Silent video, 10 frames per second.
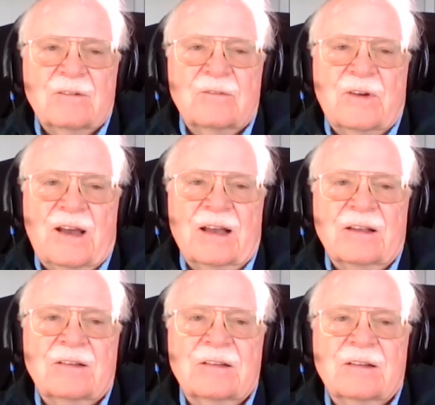
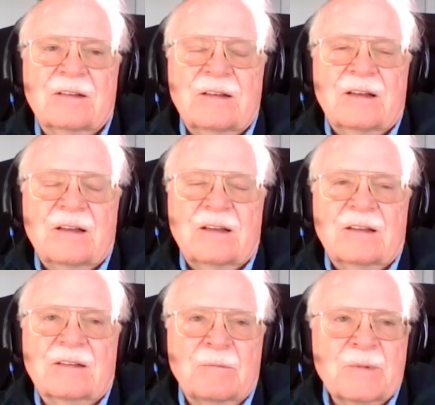facts,
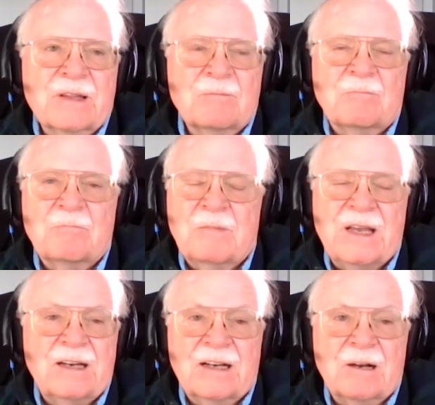some of them
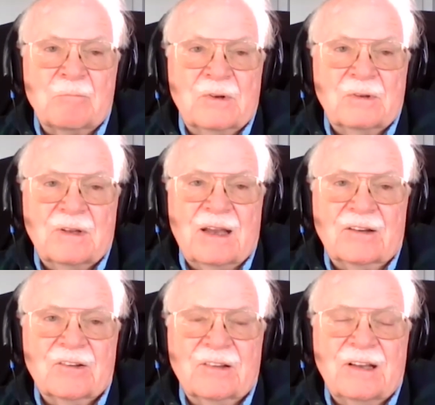made up
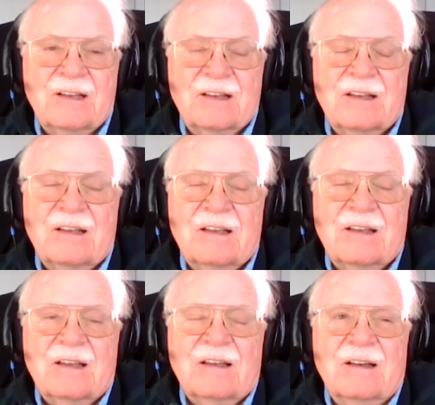actually,
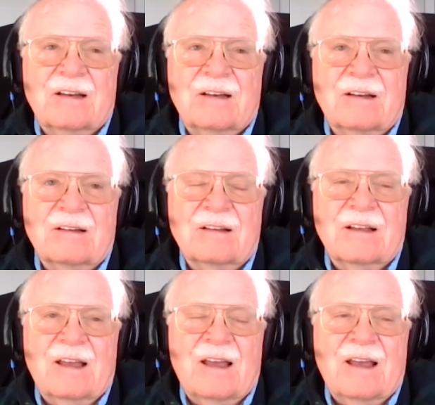
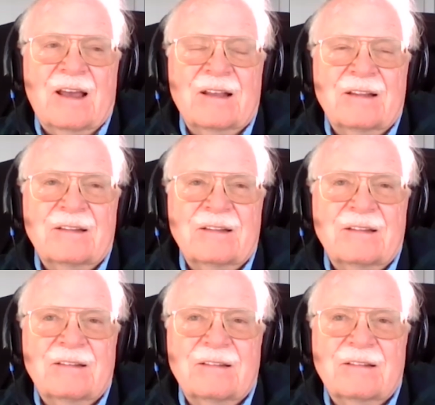and
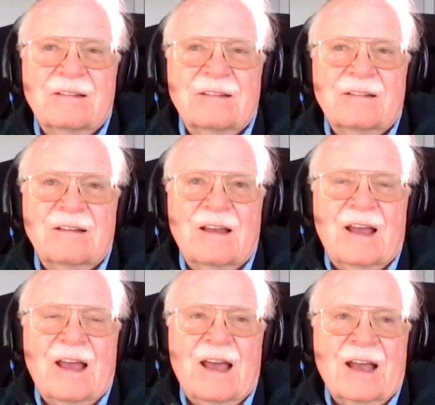
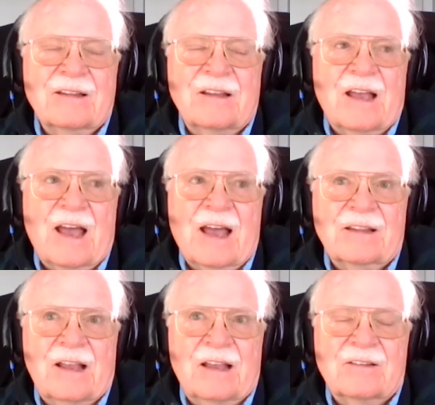
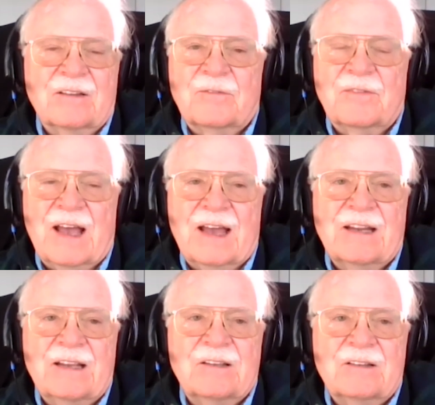acting as if
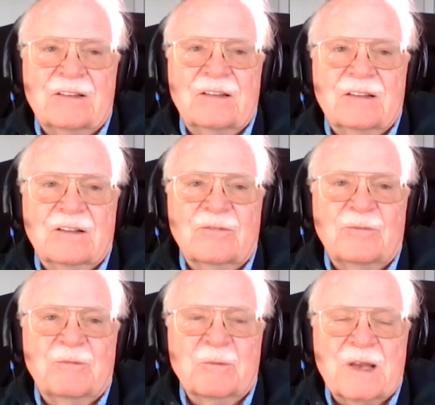that is the
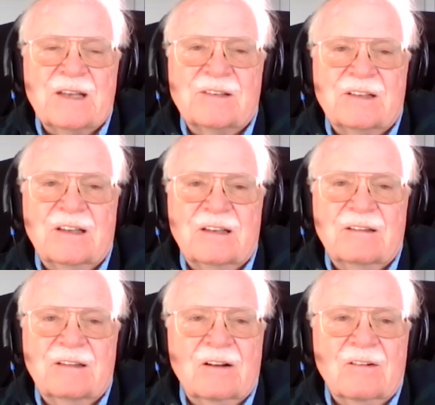basic
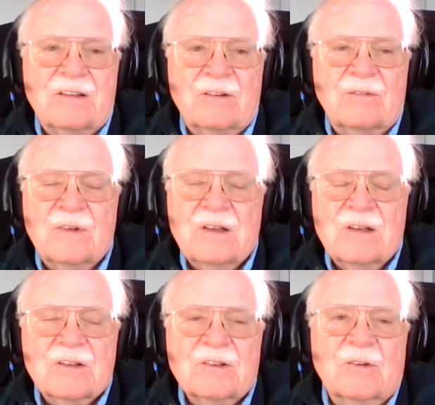narrative.
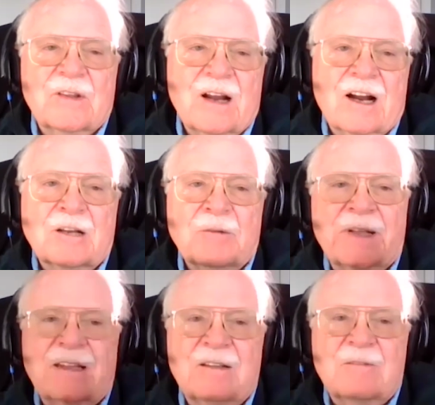So the
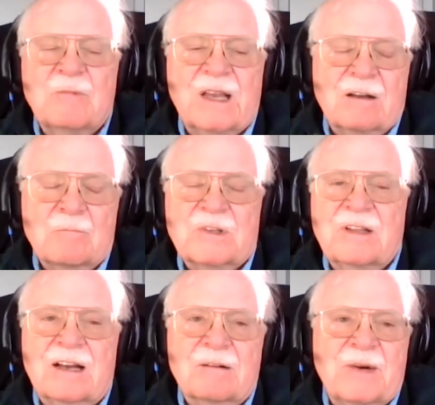argument then becomes
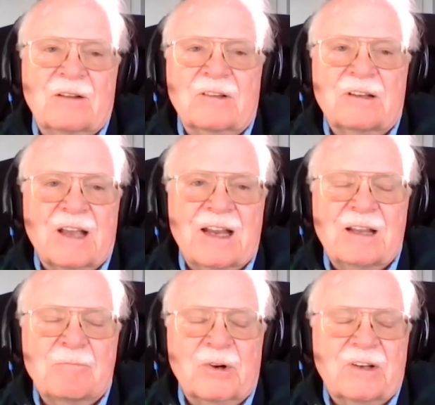not about
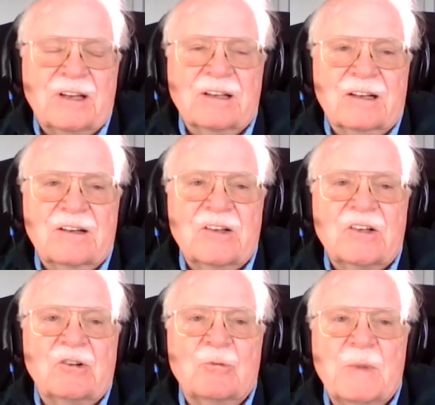any particular
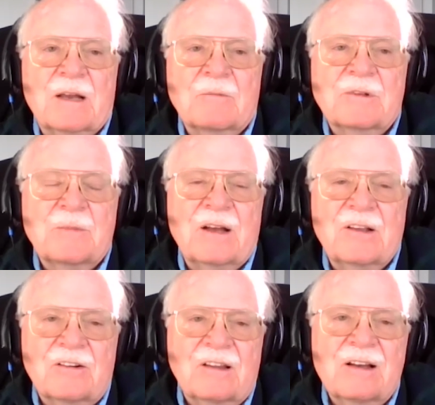issue. It becomes
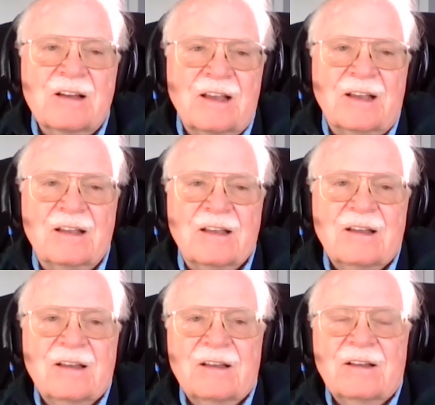about you're lying.
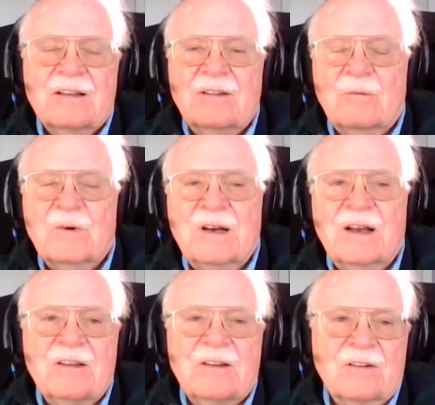No, we're
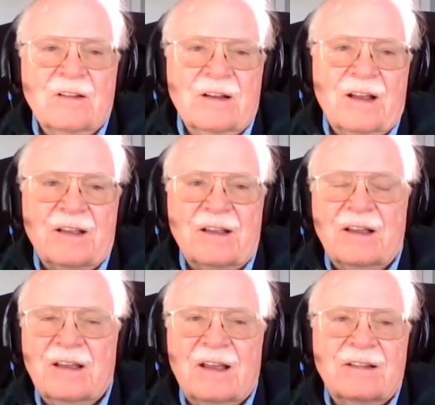not. You're lying.
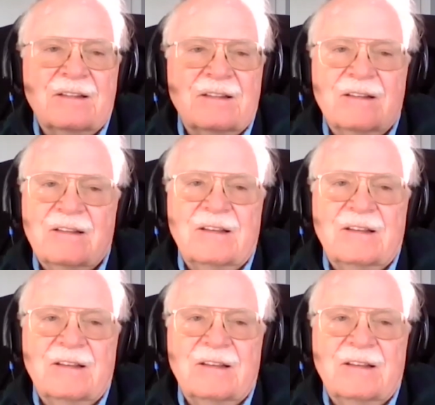And